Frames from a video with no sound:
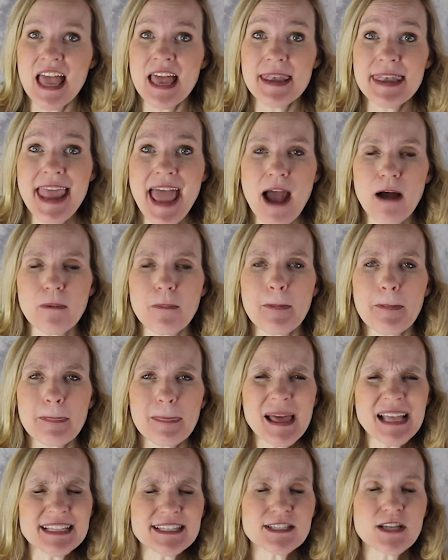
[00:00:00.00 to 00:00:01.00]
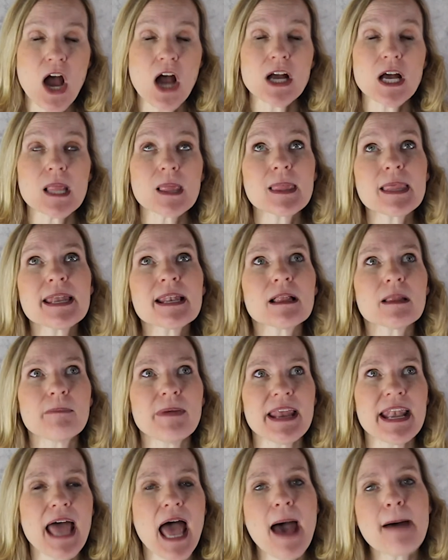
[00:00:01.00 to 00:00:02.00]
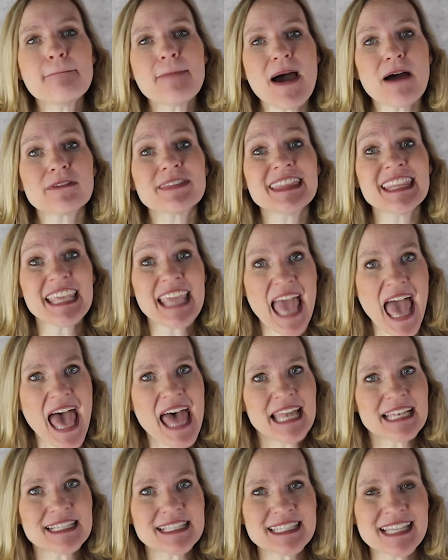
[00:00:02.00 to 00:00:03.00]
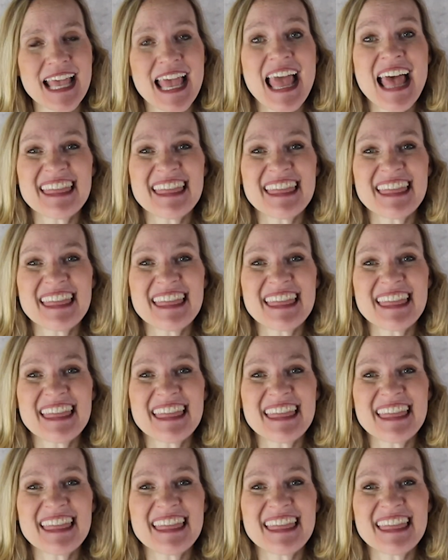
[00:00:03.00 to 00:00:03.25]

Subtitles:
Now, let's talk a little bit about the ends.